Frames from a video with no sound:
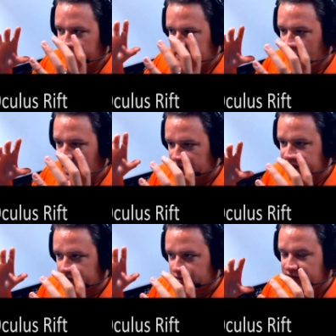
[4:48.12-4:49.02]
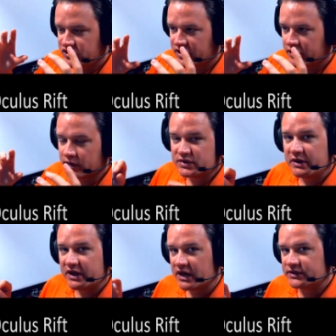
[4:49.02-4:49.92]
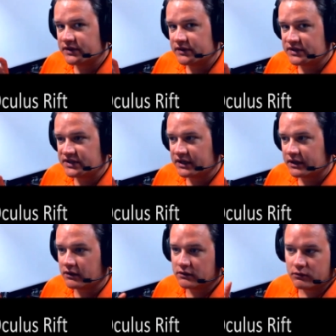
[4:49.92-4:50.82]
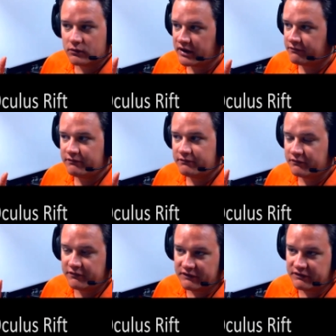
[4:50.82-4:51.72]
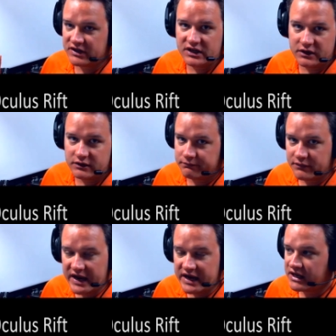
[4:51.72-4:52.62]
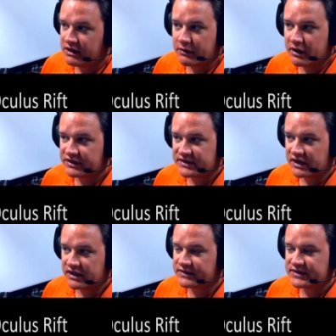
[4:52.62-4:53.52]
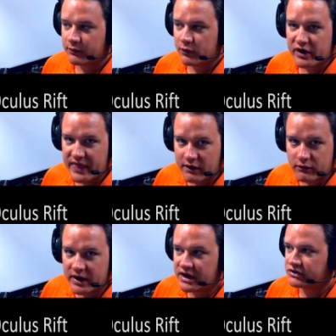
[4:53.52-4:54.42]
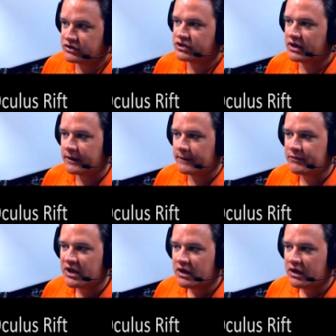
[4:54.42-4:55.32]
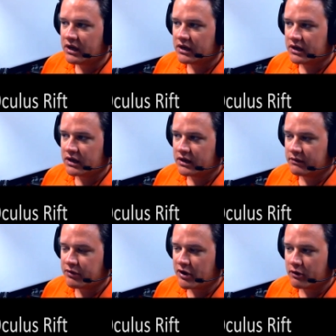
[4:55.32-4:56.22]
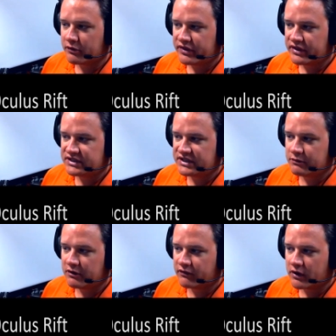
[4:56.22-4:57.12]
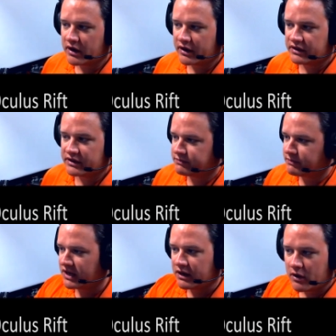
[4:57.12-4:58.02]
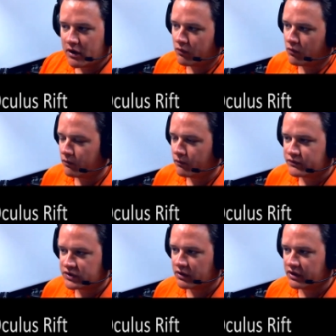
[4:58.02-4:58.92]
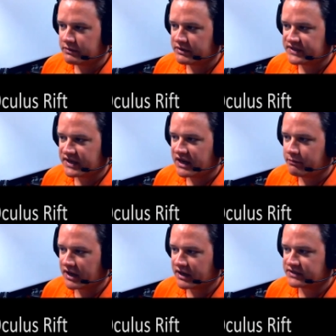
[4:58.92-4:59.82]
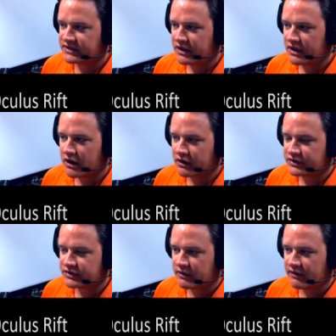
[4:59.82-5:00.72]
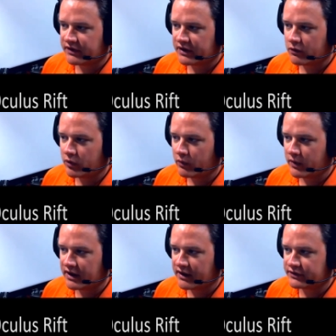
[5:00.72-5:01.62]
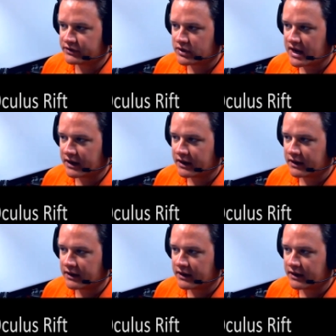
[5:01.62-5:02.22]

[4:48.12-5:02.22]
Oculus Rift jiggles, because there's still, what, 50, 80 milliseconds, somewhere in that range, Palmer and the team over at Oculus, man, I totally missed that apex in the Oculus Rift there and went way off the track.